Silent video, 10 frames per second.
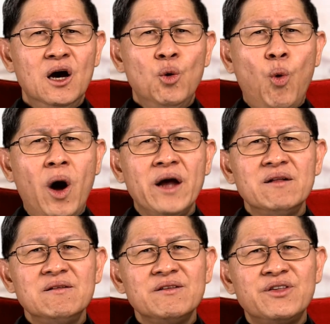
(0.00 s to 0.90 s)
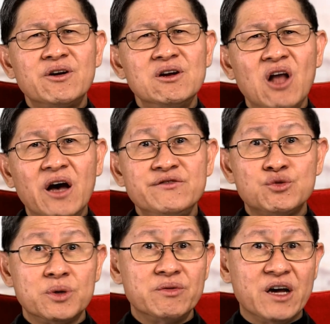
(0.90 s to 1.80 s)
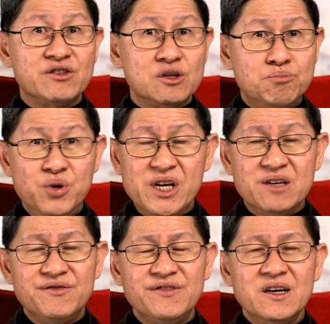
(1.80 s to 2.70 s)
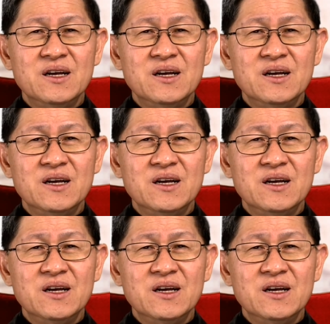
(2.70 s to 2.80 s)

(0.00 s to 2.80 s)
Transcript: While their lives were rather brief,